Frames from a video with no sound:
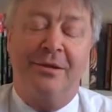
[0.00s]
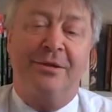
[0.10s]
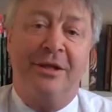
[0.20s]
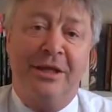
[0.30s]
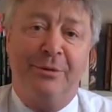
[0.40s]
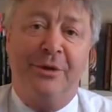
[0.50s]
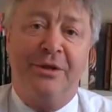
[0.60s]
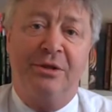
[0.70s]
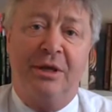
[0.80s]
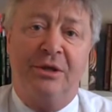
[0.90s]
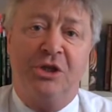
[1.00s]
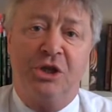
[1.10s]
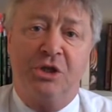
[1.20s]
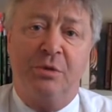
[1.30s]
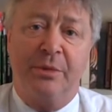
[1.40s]
So in other words, you get
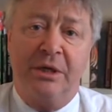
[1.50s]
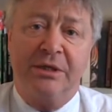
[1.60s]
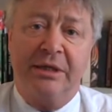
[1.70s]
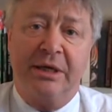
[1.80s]
digital marketing